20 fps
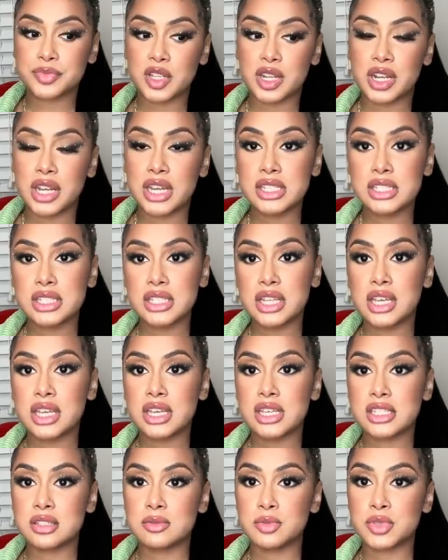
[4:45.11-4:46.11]
The next thing
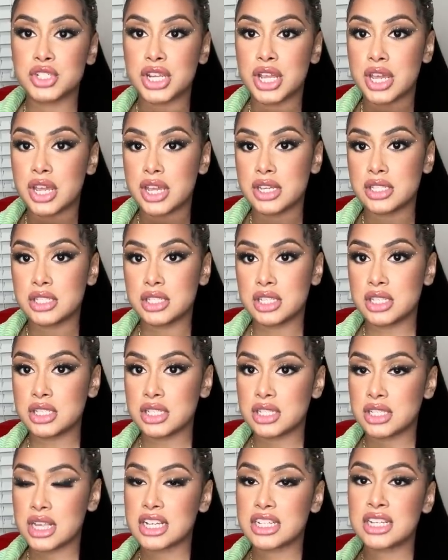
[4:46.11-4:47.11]
is some shades. These
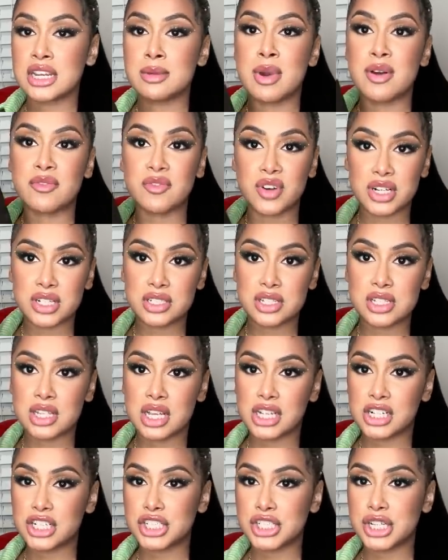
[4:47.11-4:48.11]
is actually my first
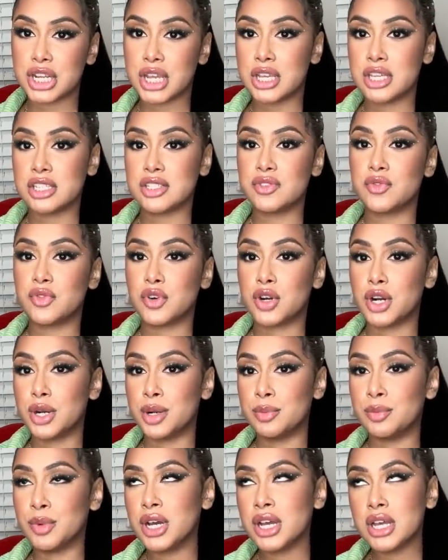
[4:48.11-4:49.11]
designer shades
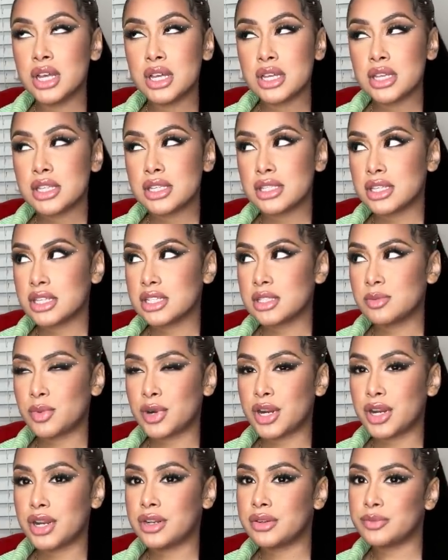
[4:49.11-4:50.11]
from Sixx
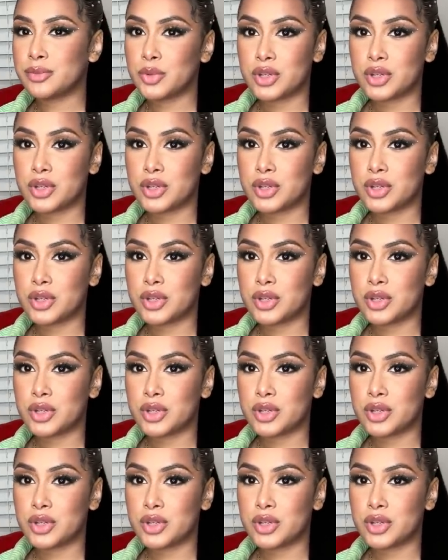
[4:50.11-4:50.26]
Brand.